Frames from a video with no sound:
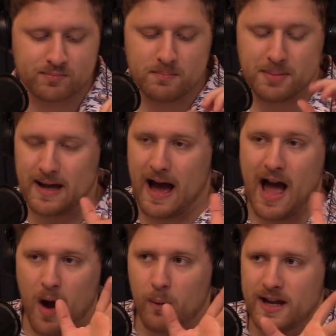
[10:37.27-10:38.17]
But
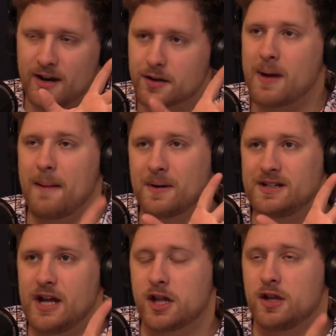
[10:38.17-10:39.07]
here's my
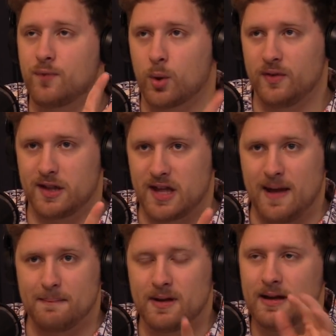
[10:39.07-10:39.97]
prediction for this game.